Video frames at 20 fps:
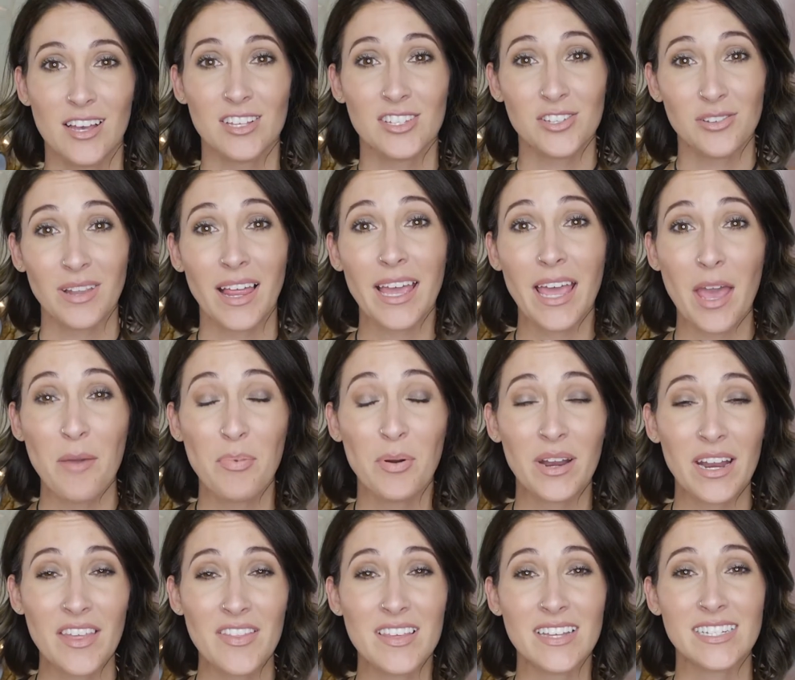So like I
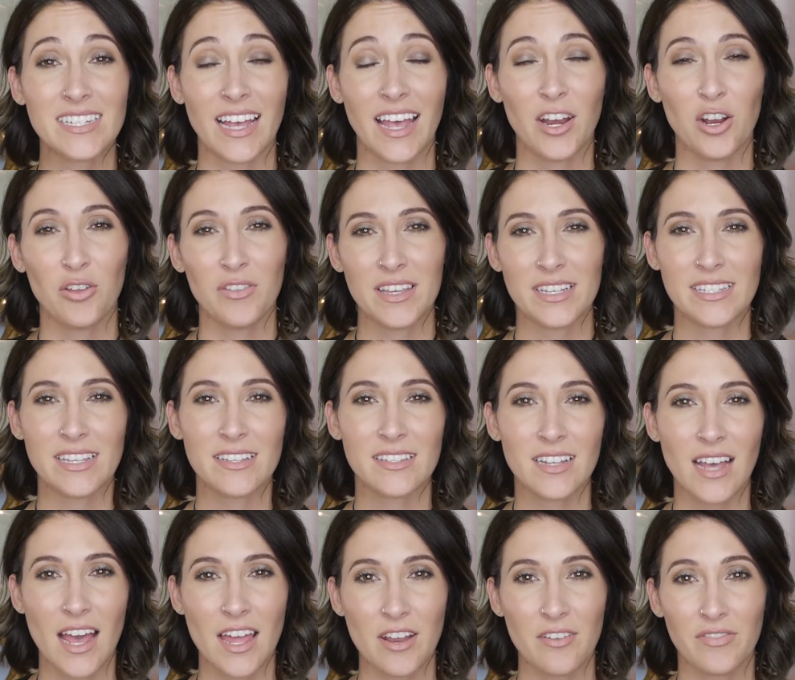put in the title, this is
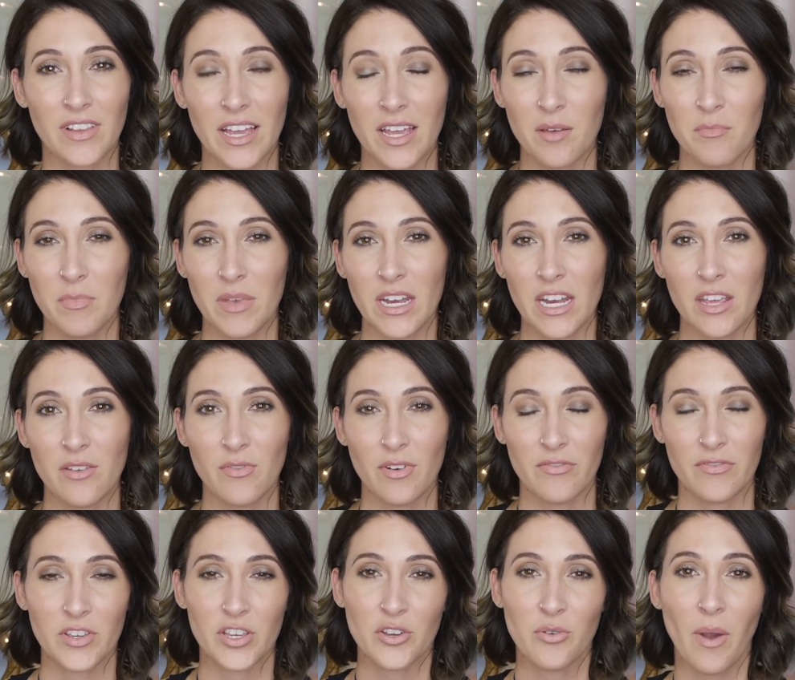kind of like a mini
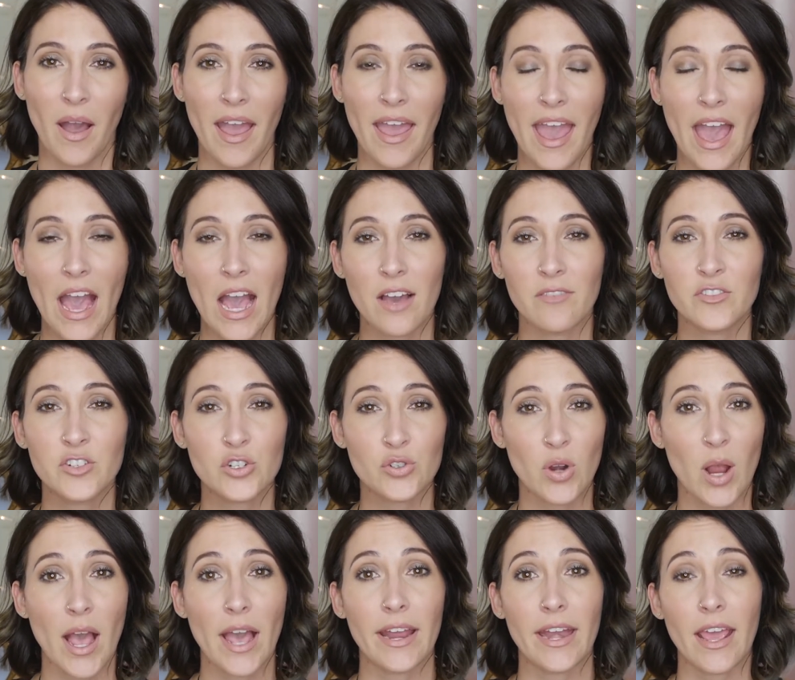review. I have
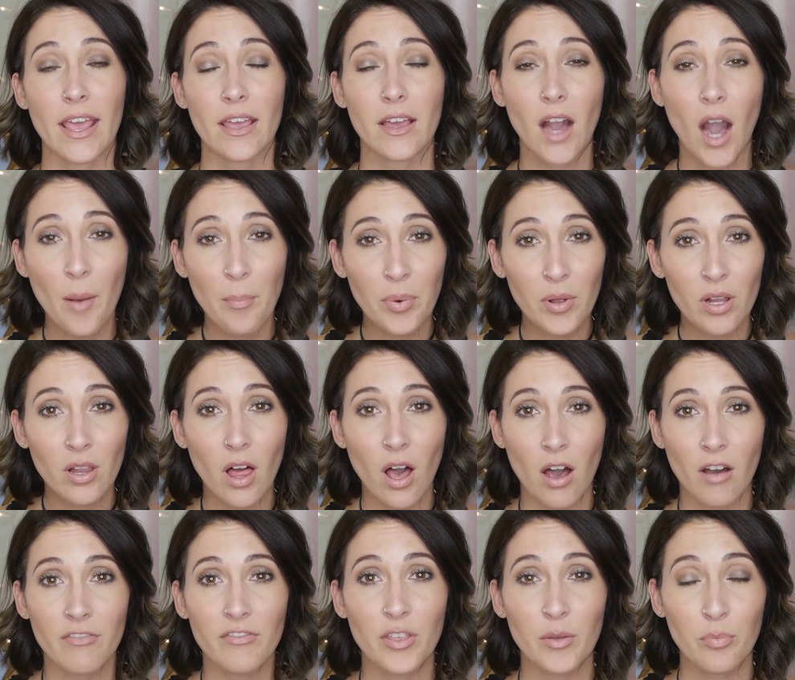tried a couple
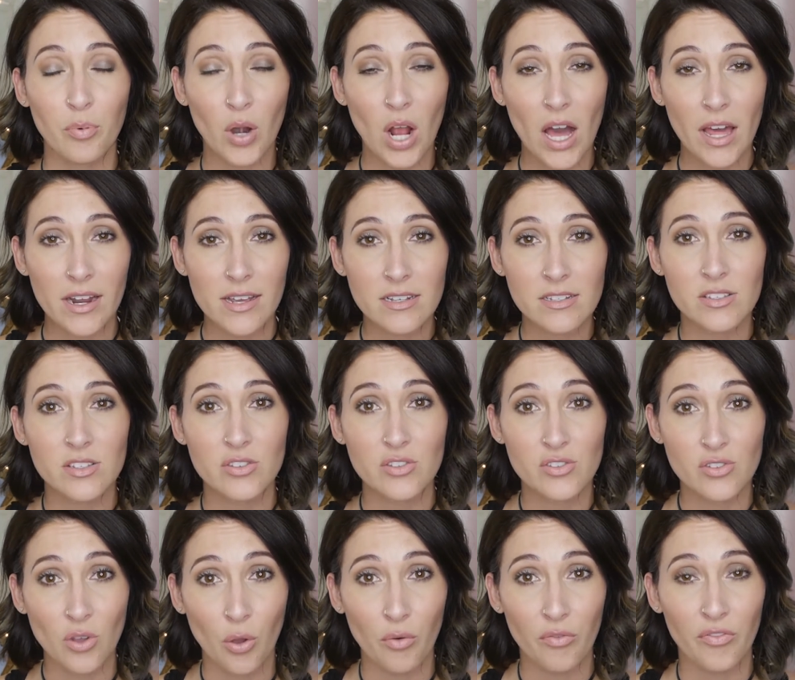of the products
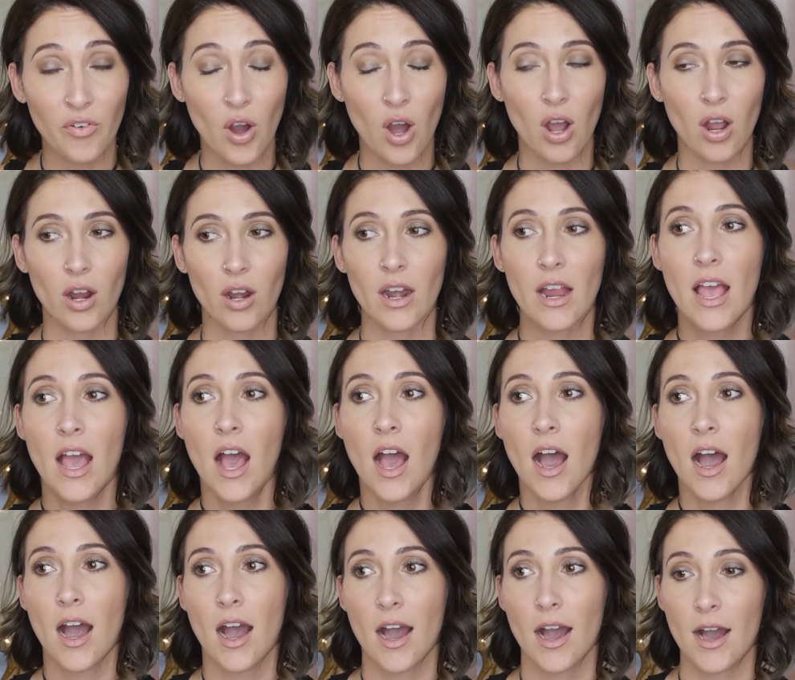so far,
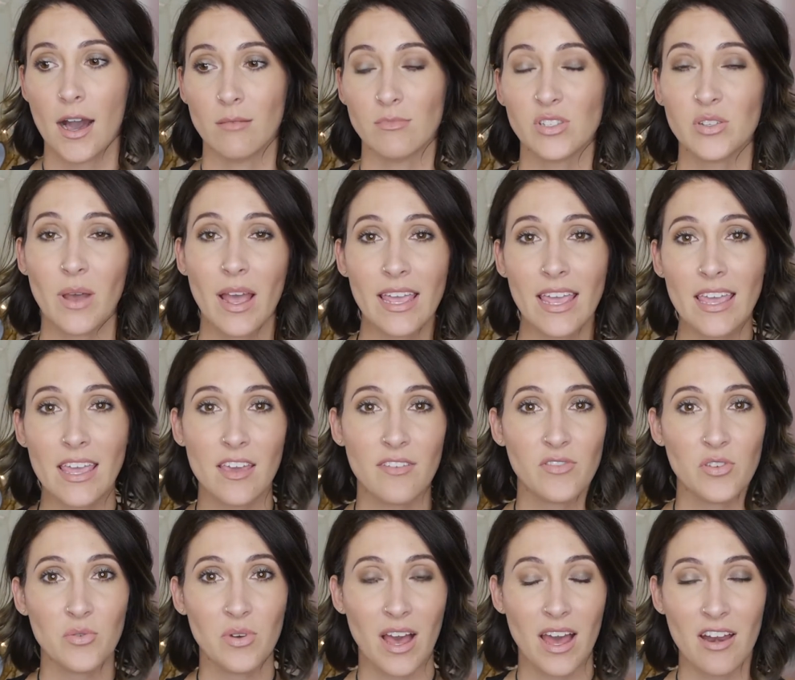um, so I can
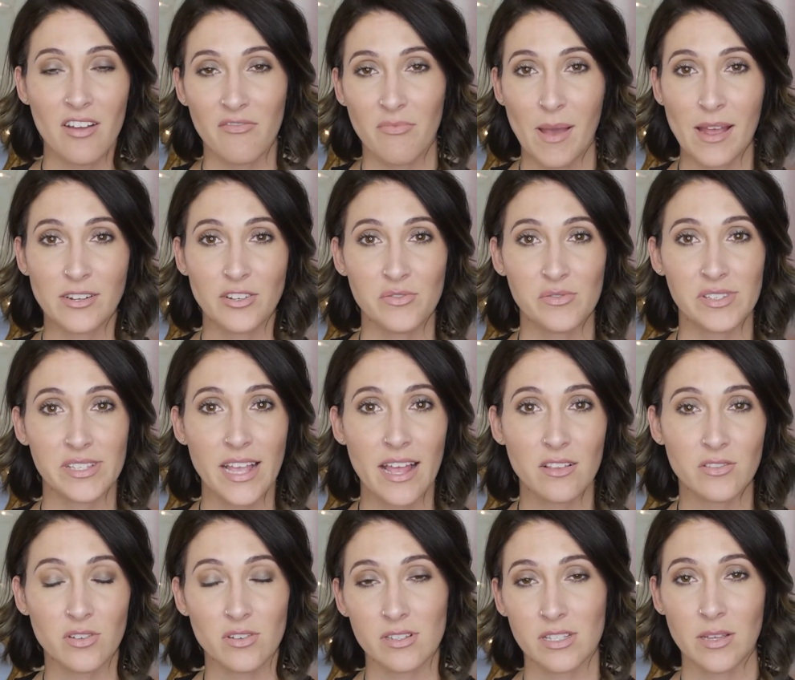give you kind of my two
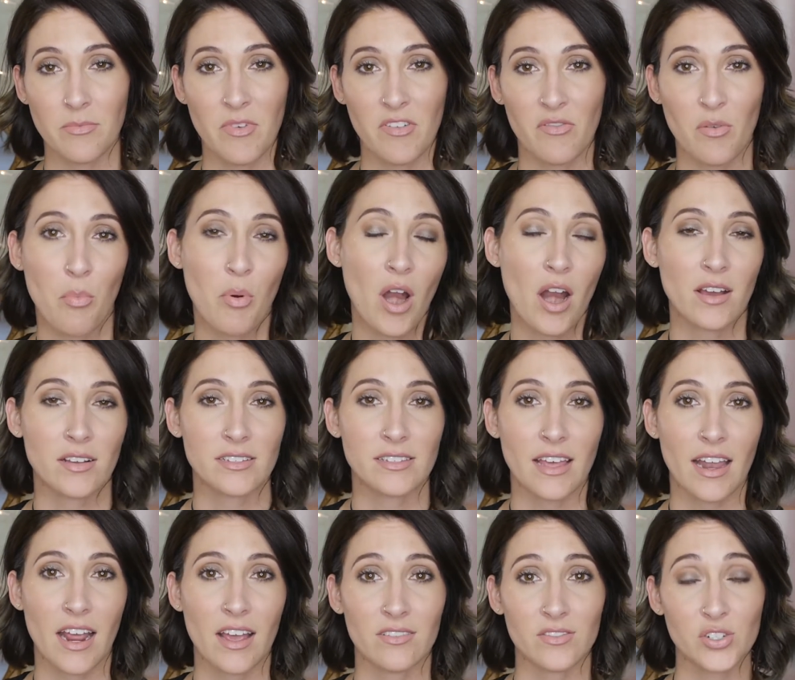cents on some of the products
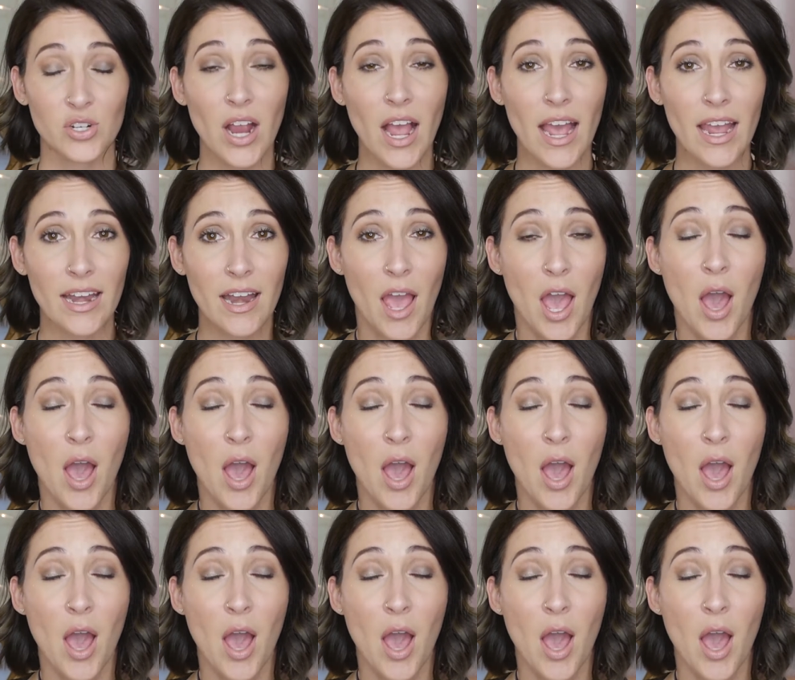that I've tried,